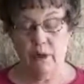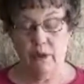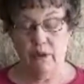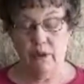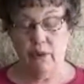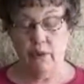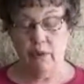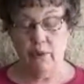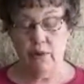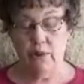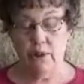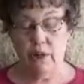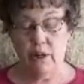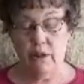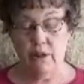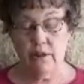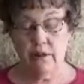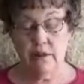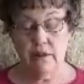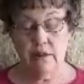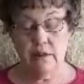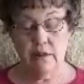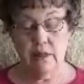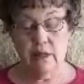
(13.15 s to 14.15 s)
Though
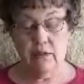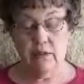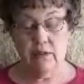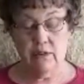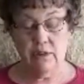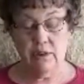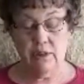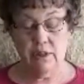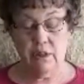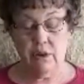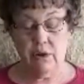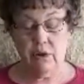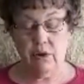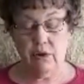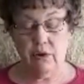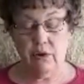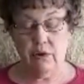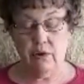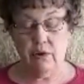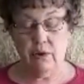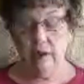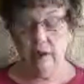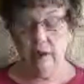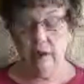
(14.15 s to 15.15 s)
darkness covers the
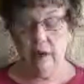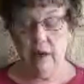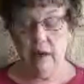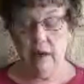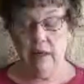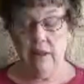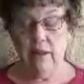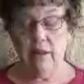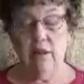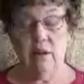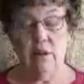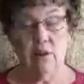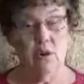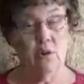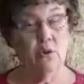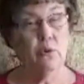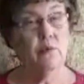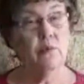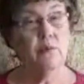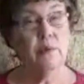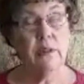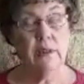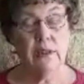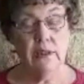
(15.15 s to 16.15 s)
earth and
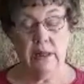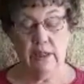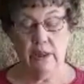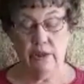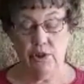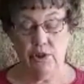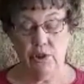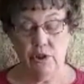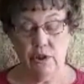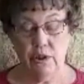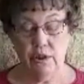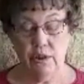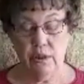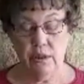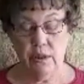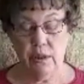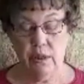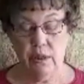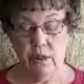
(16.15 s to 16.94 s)
gloom the nations,